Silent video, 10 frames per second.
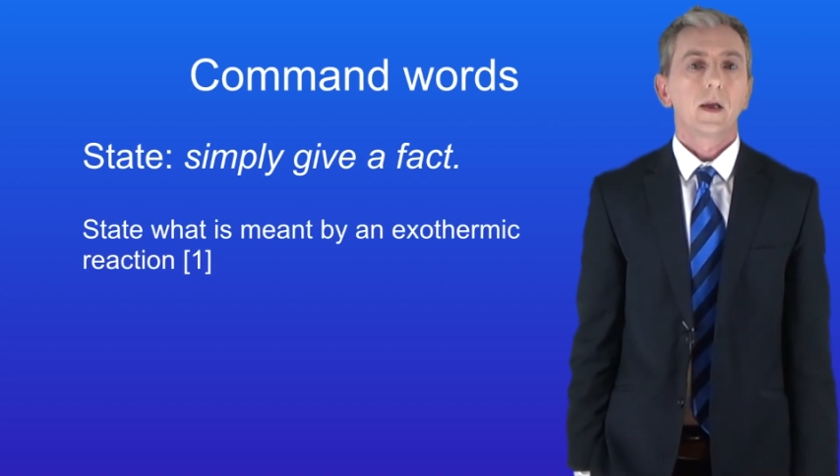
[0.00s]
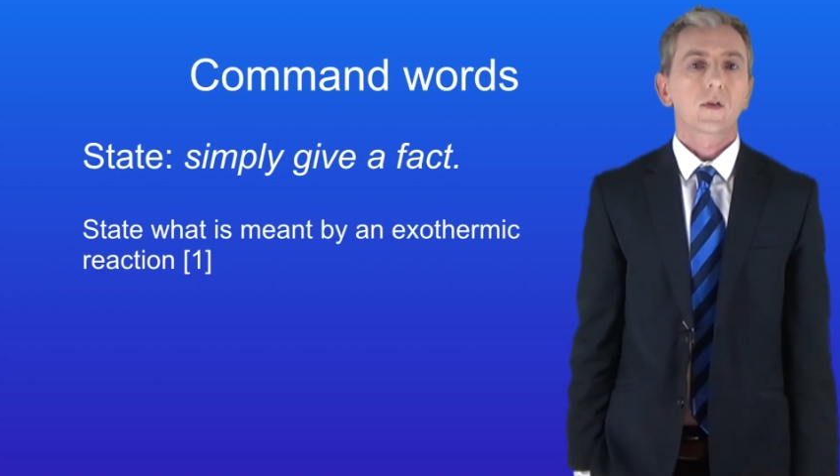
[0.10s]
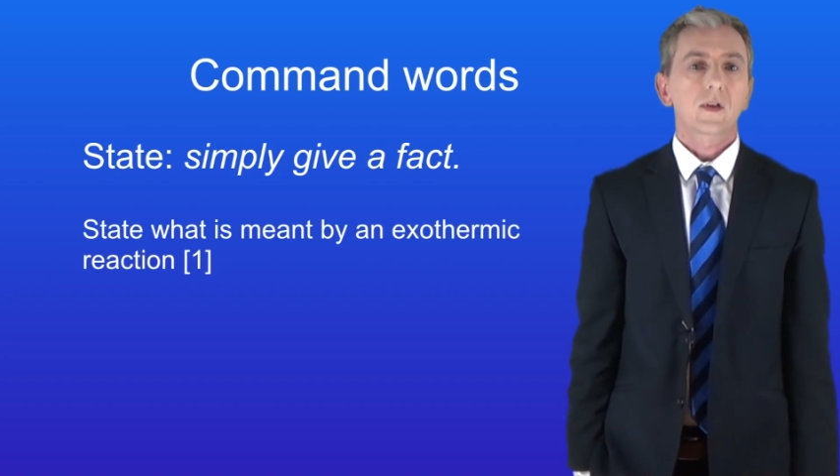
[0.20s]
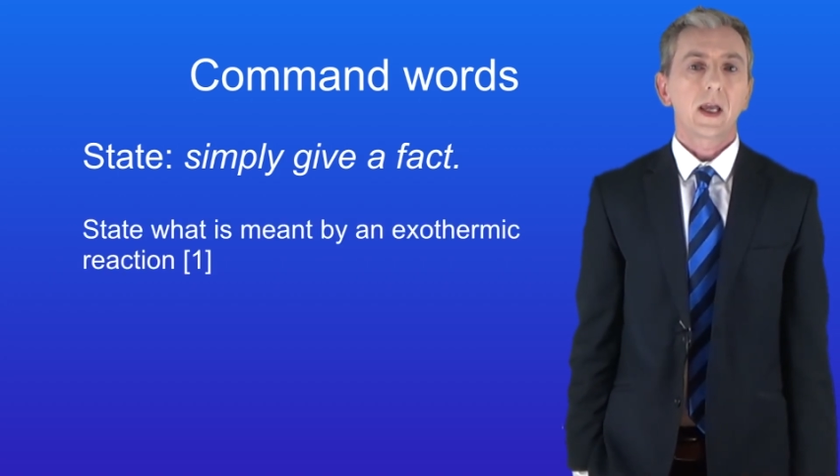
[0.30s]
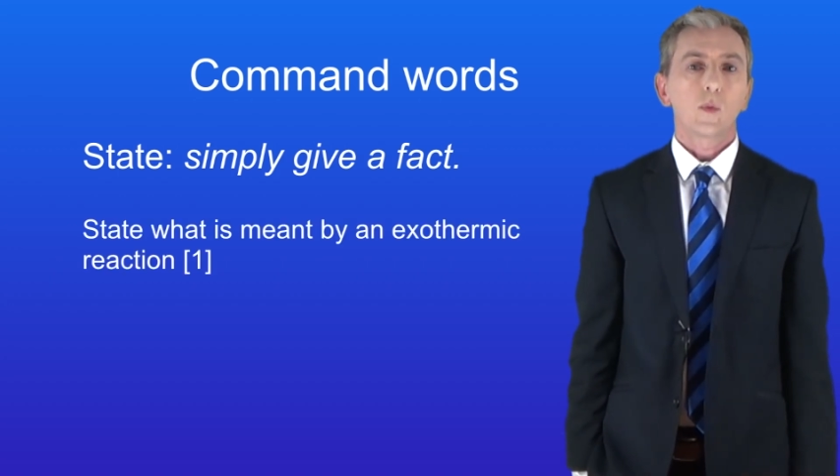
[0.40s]

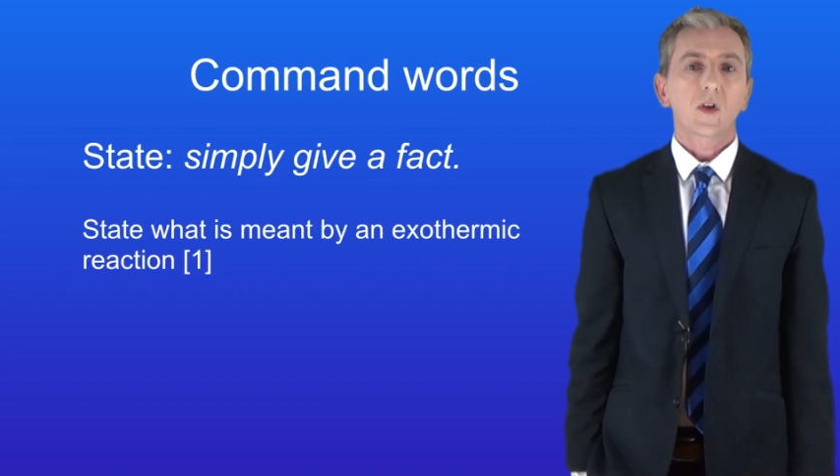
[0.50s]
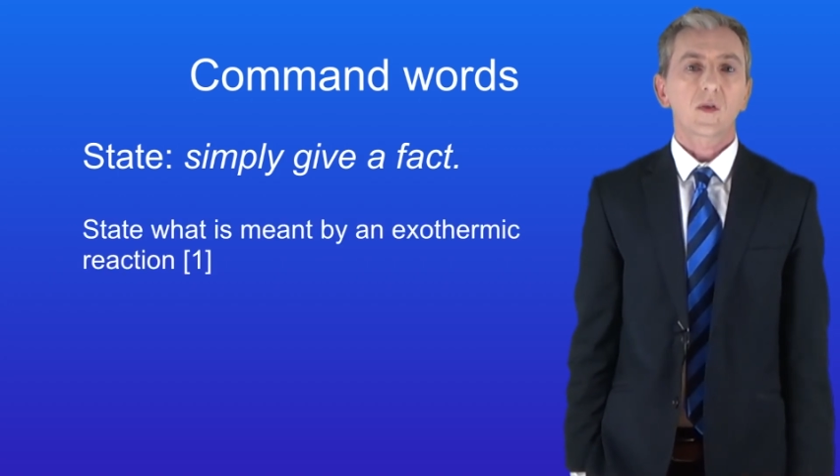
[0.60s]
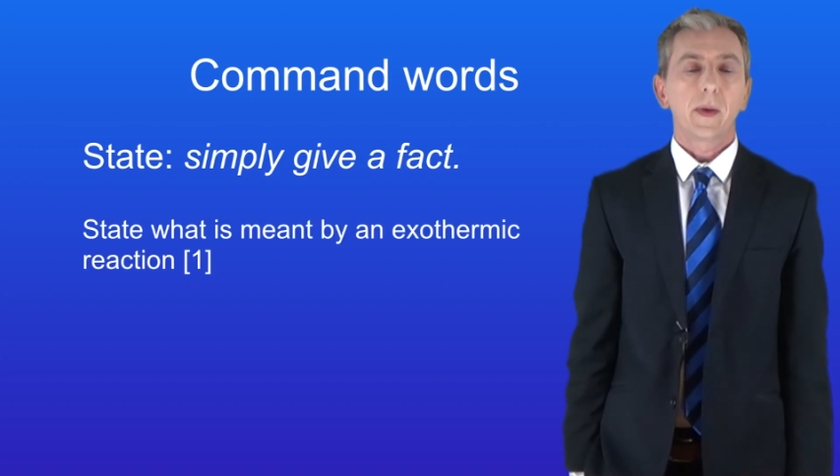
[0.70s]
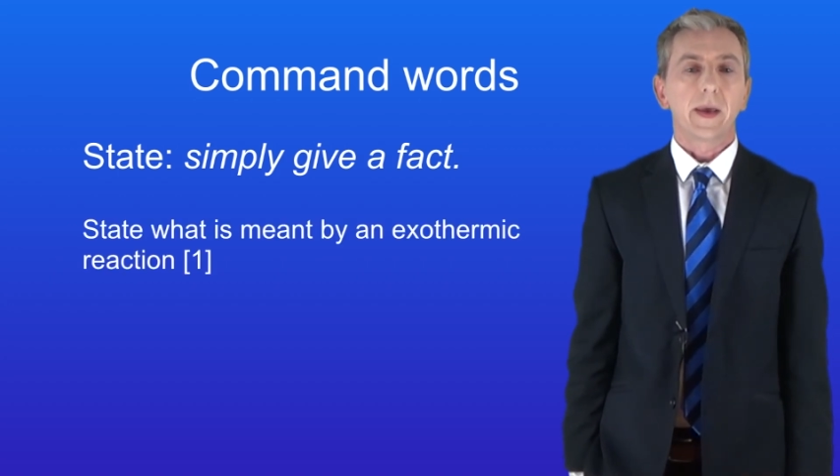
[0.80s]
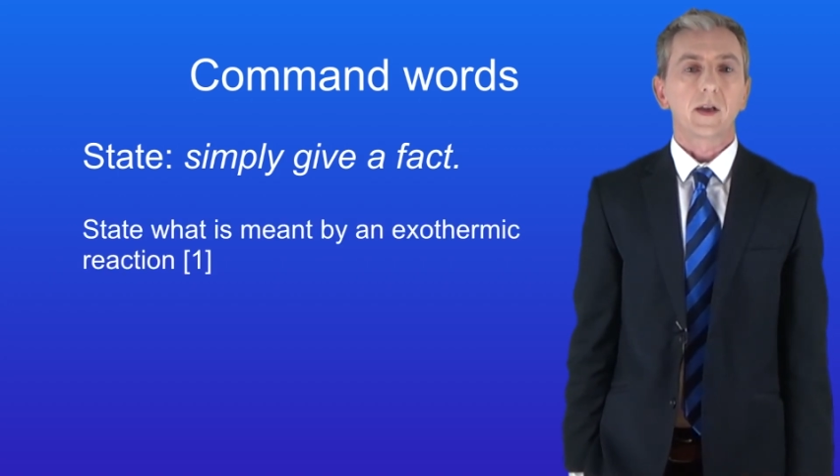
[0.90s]
State
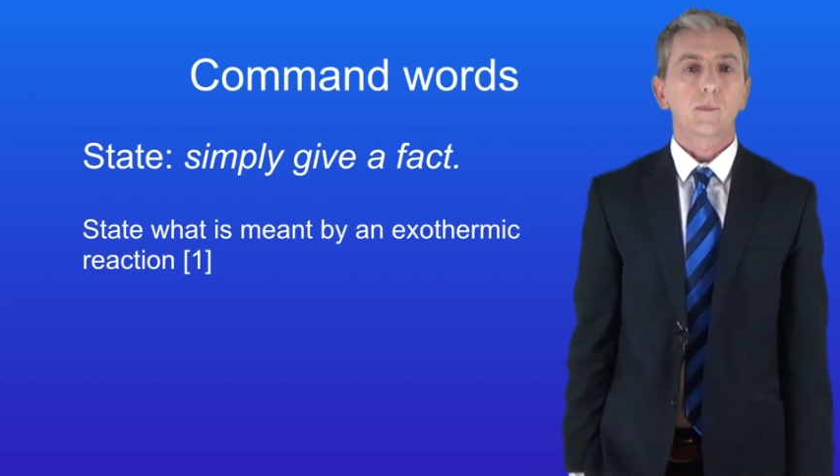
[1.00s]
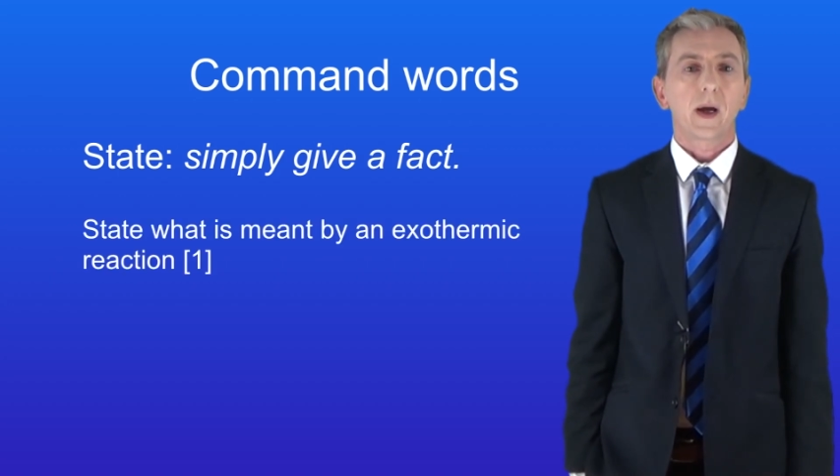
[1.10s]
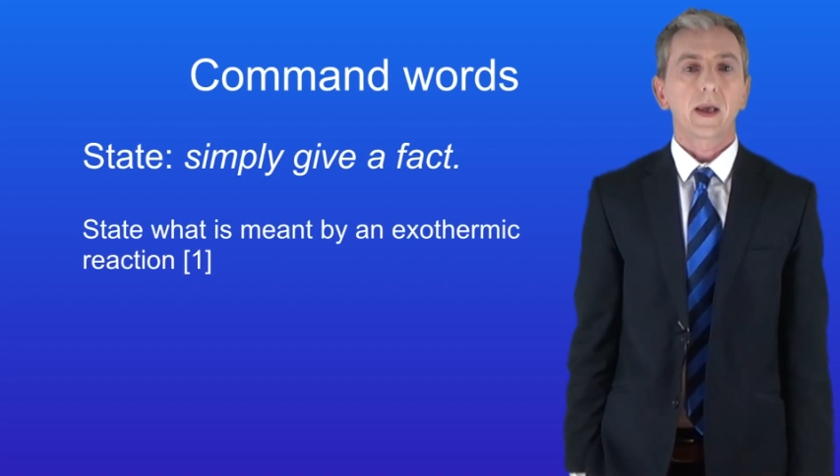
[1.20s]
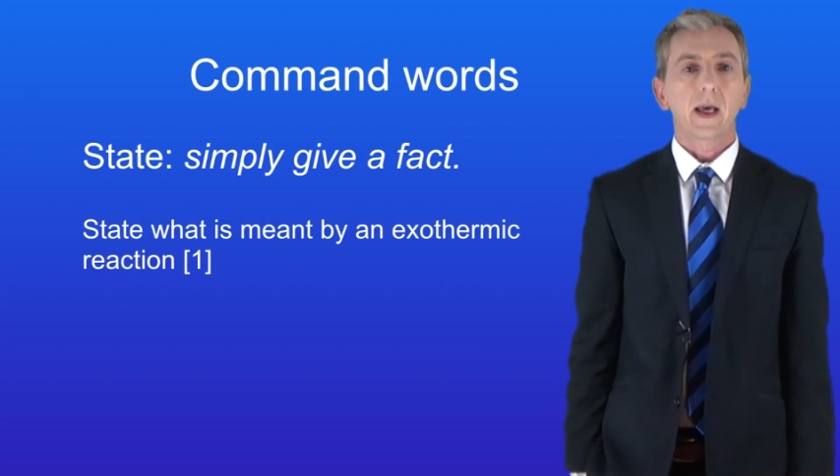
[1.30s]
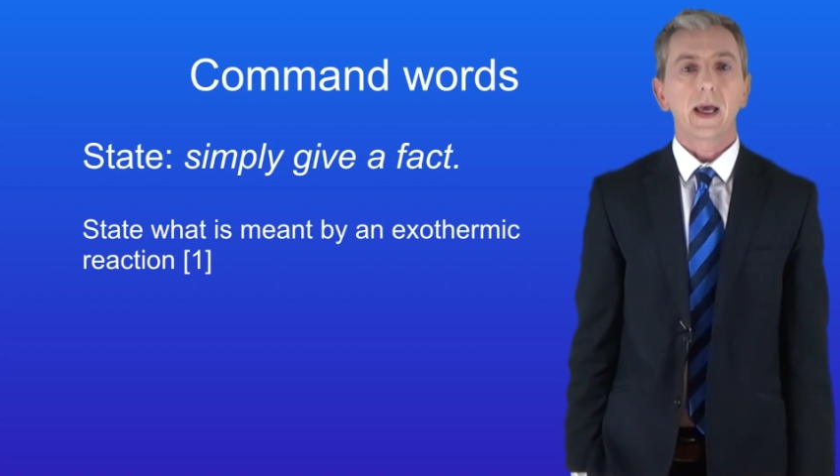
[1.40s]
what's meant by an